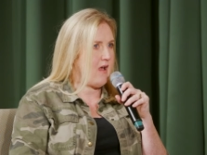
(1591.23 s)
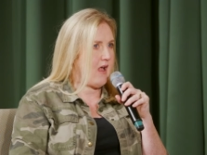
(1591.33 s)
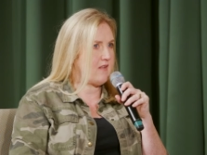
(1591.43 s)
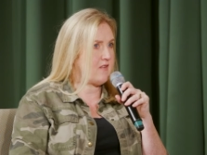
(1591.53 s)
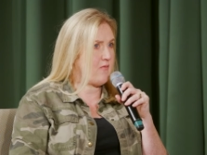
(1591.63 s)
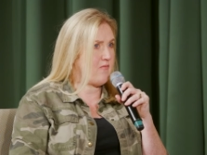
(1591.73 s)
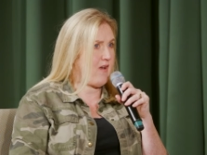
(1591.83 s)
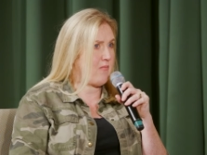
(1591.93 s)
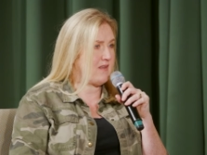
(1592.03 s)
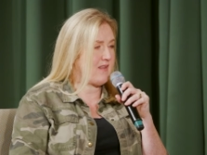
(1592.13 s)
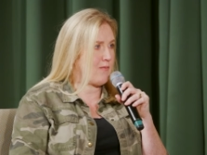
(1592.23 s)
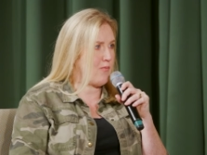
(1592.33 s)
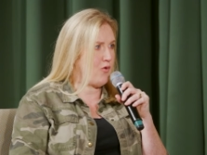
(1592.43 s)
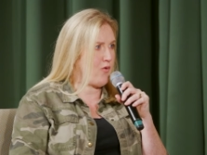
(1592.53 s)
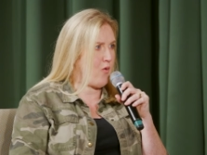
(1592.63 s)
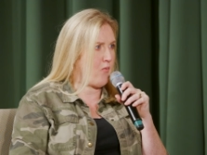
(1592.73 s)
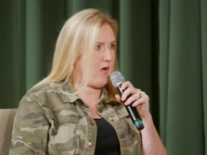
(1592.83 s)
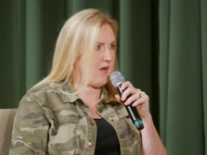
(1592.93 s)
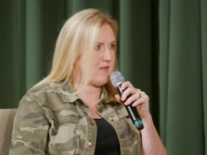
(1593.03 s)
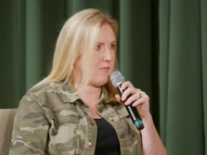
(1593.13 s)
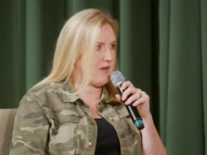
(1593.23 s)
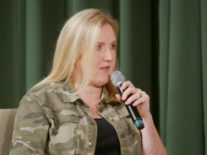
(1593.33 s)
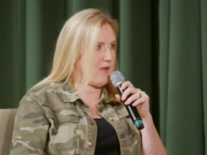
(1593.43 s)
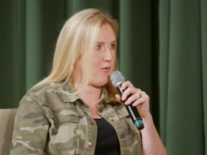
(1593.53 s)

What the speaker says: and some families had more than one person because